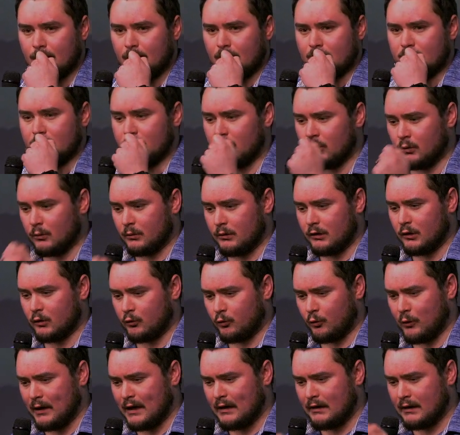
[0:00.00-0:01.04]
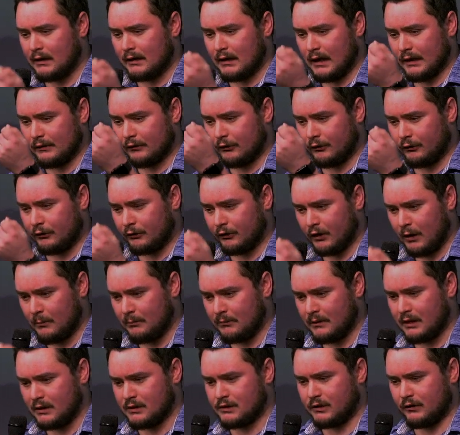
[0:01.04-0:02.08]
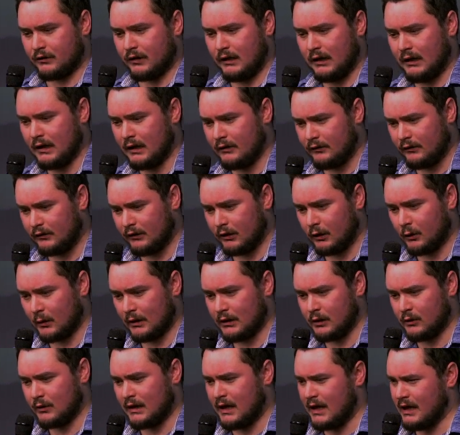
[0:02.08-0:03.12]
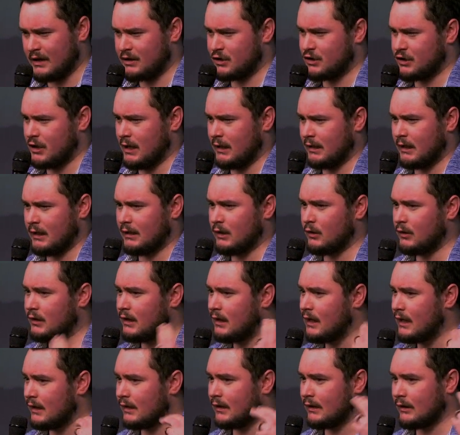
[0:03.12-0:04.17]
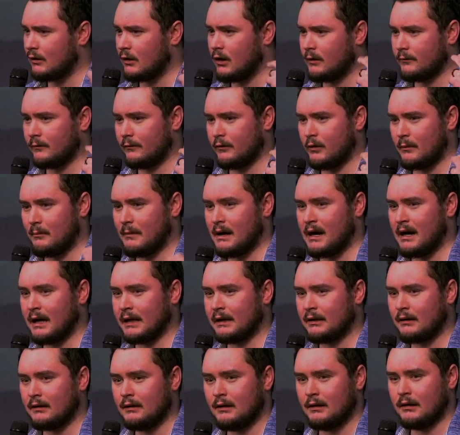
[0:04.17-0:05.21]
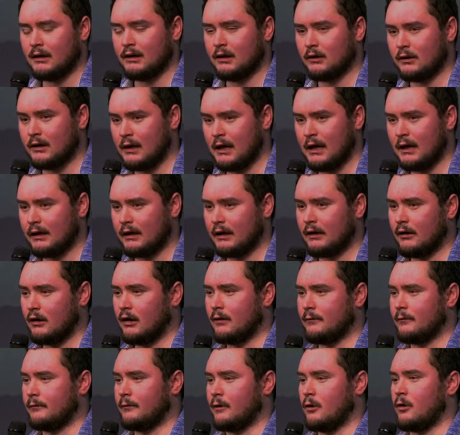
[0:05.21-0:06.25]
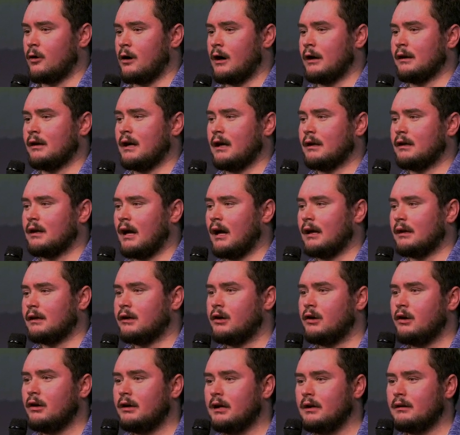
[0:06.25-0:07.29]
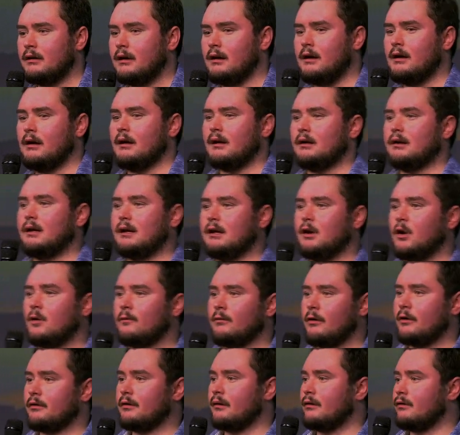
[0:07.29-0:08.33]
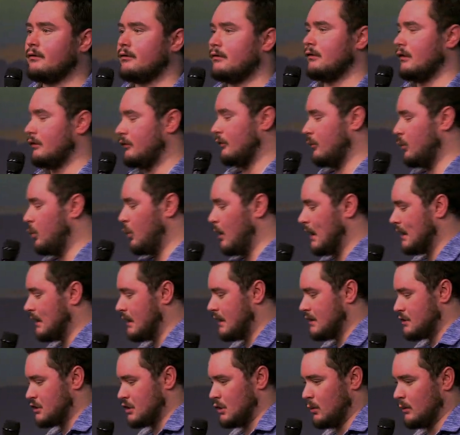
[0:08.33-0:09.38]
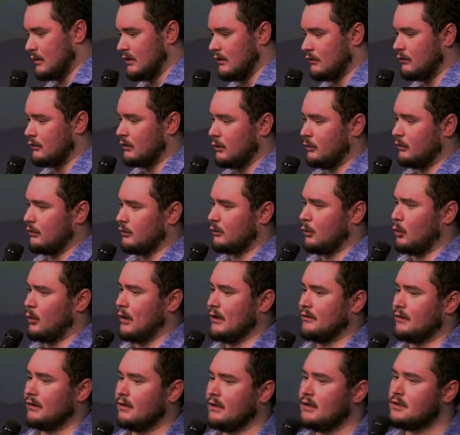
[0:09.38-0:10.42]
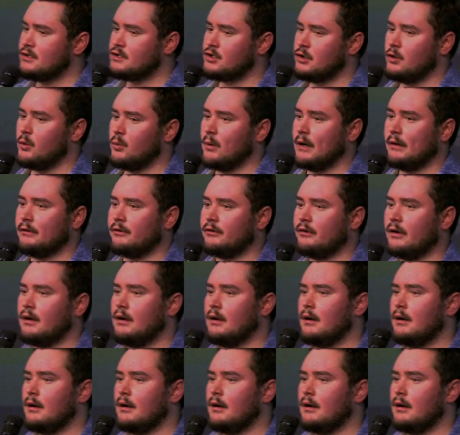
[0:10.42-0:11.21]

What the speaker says: you read it and something just hits you and you can't shake it. You can't get it off of your mind. You can't get it off of your heart. And I couldn't get over this one issue with these two stories. And the issue was,